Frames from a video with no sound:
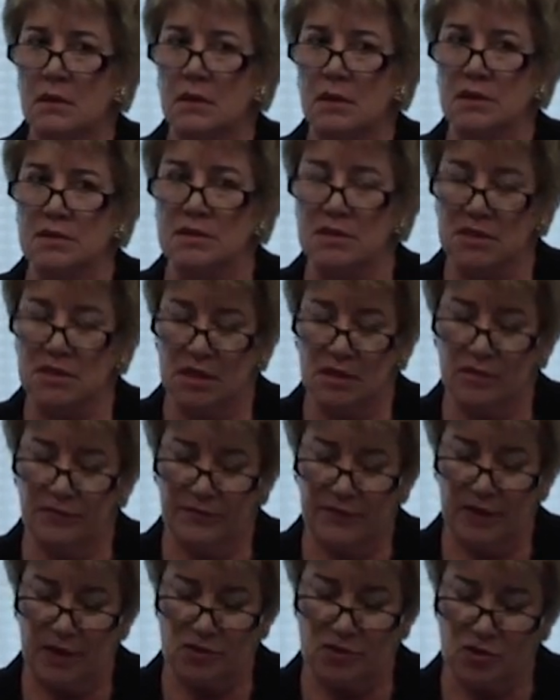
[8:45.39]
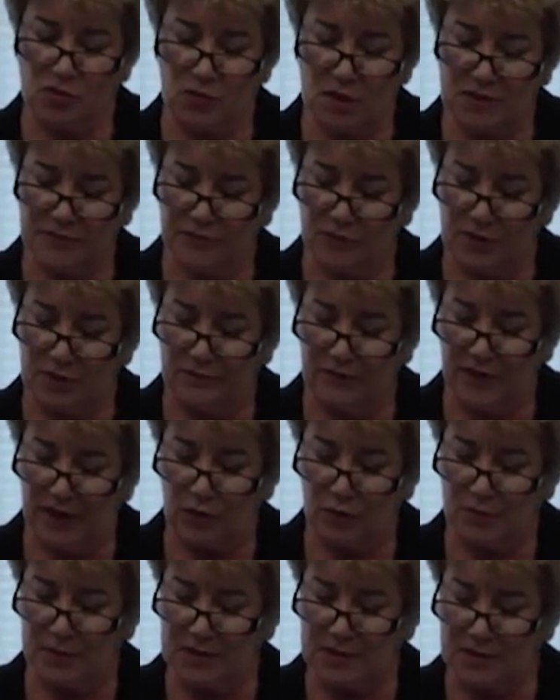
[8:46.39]
unsafe and stressful
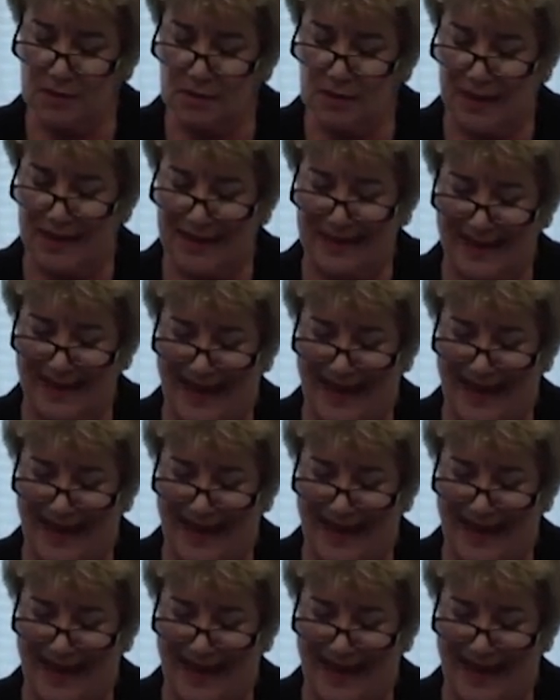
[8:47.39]
environments, and